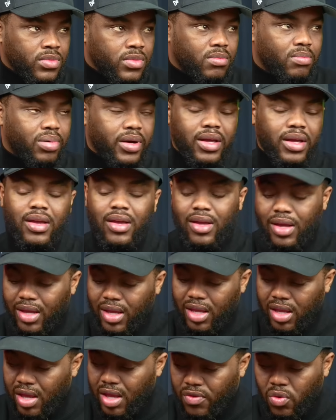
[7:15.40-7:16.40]
But
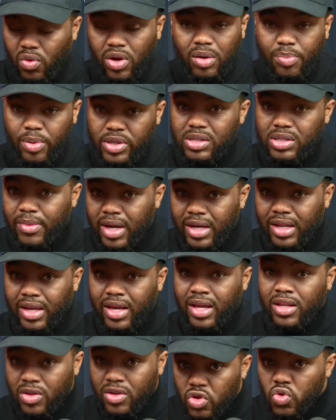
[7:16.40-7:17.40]
if you're going to put your money
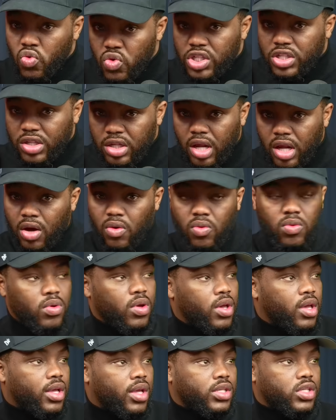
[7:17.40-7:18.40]
in, you should know.
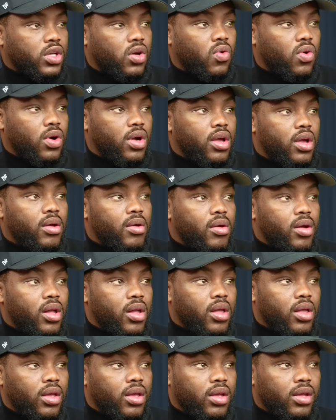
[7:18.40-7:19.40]
So
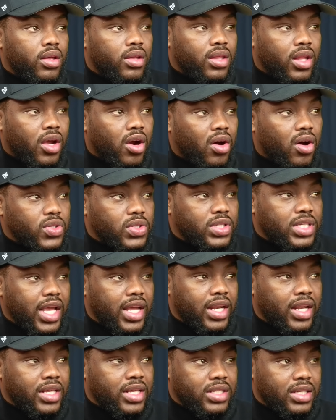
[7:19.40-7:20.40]
they're also
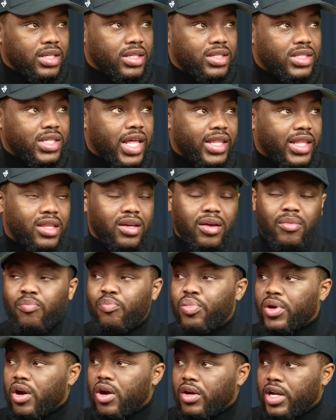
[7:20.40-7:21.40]
saying this, that the
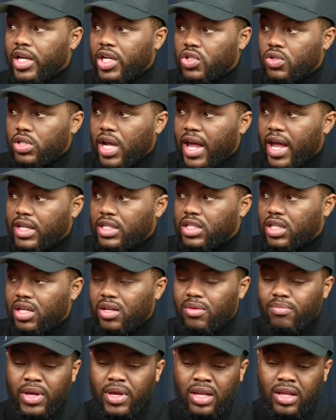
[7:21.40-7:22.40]
burning strategy,
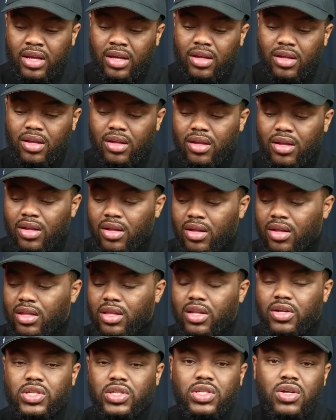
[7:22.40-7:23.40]
meaning
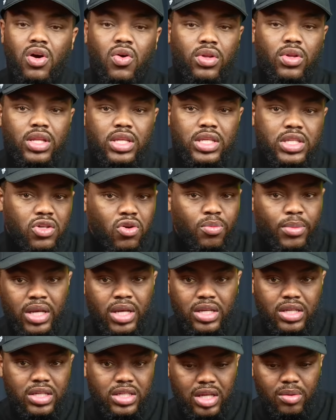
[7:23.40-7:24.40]
there's only so
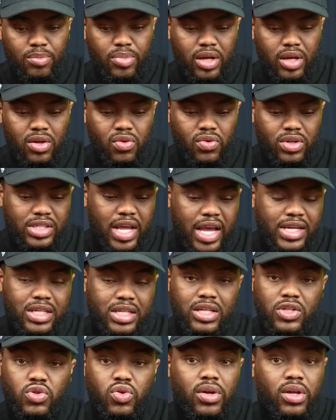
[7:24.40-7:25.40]
many Shiba Inu, there's
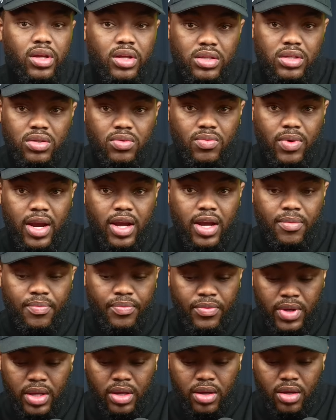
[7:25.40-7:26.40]
actually trillions, right?
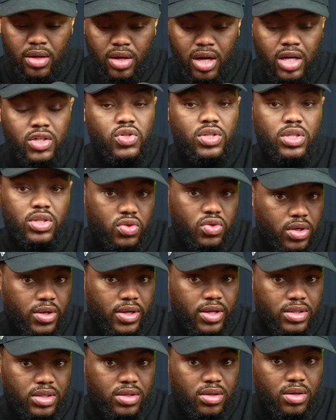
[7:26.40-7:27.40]
Hundreds of
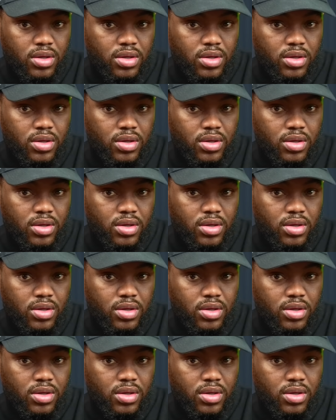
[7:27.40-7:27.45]
trillions.